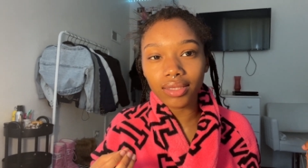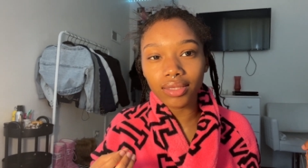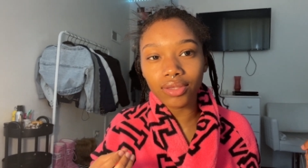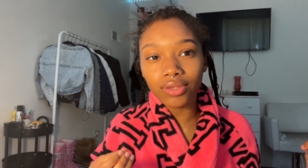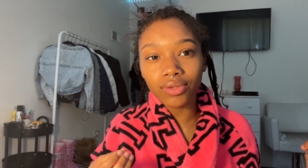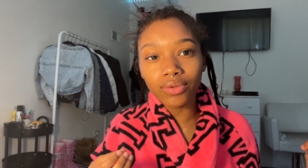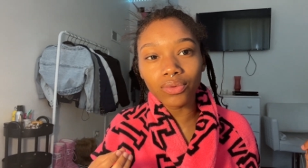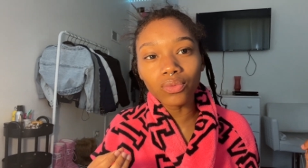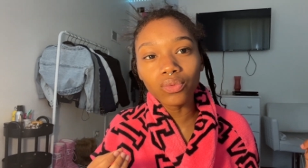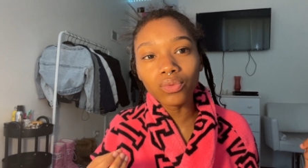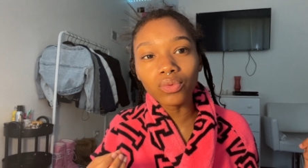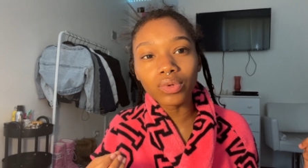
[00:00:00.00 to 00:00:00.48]

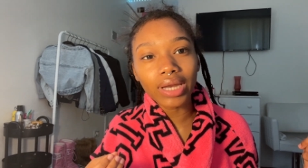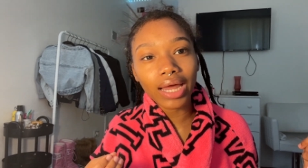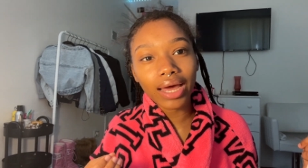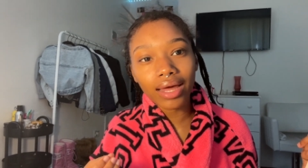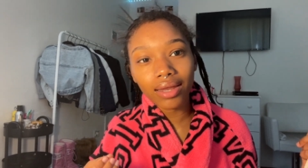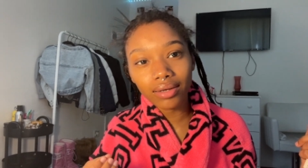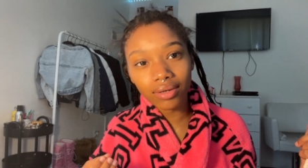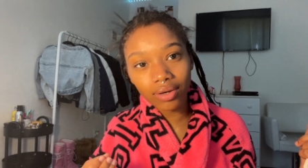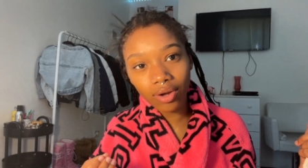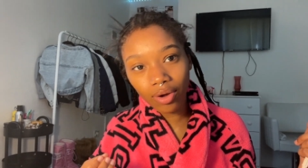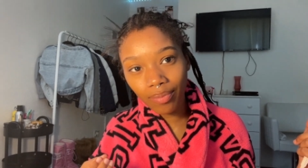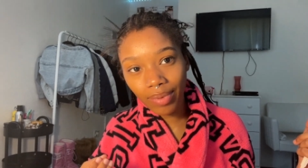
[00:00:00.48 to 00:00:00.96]
you
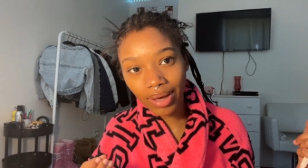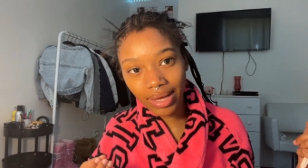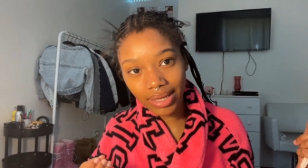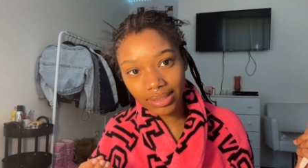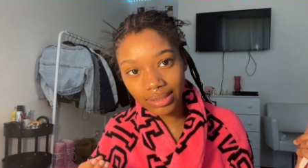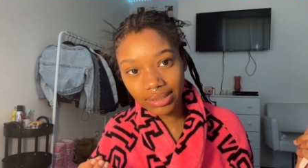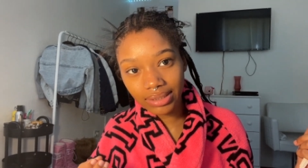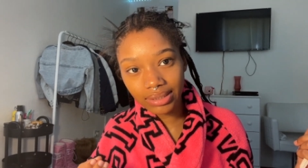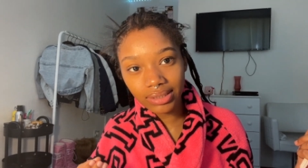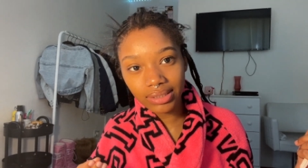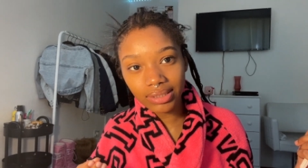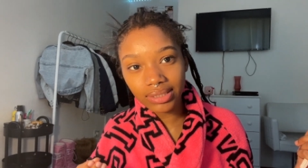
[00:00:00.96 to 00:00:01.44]
not
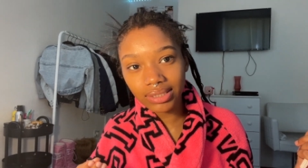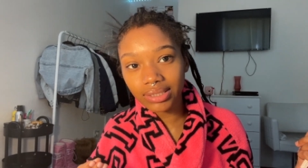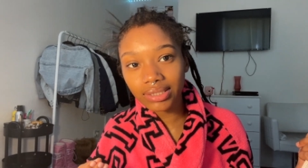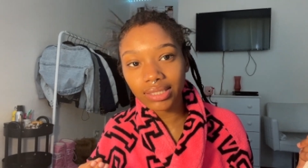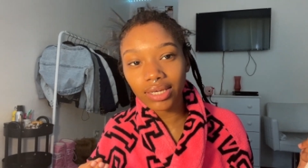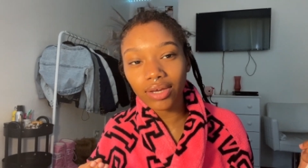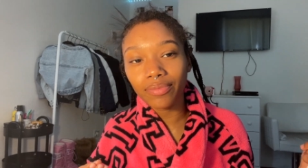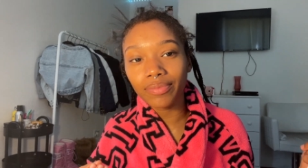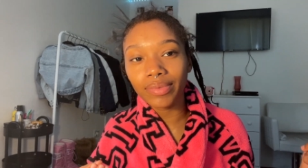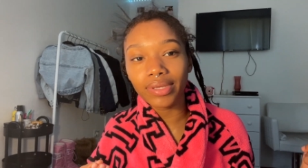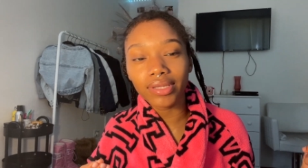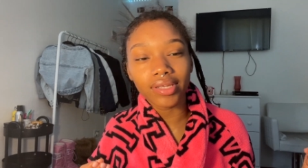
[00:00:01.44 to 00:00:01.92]
nobody to
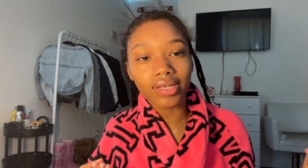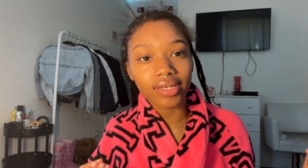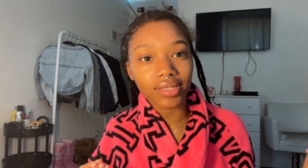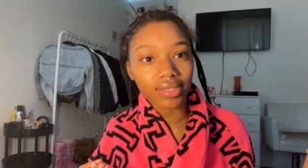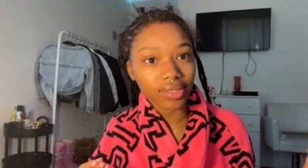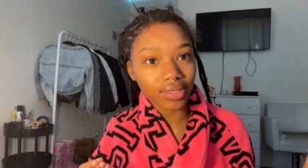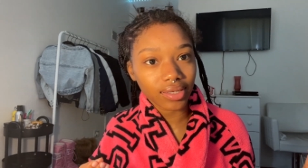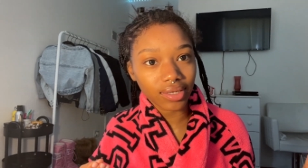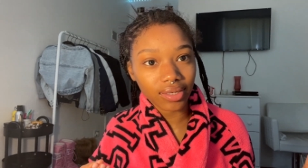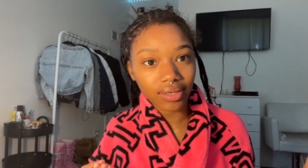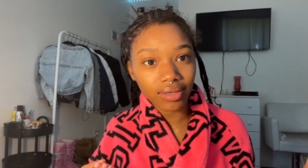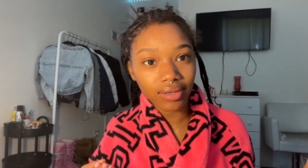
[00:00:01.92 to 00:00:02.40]
tell me
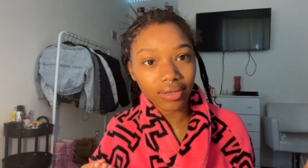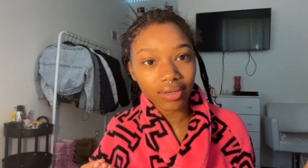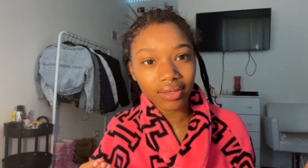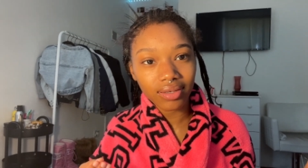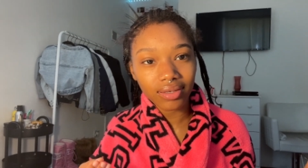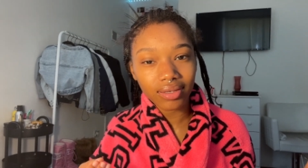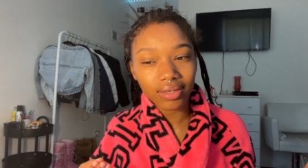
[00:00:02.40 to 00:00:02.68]
nothing.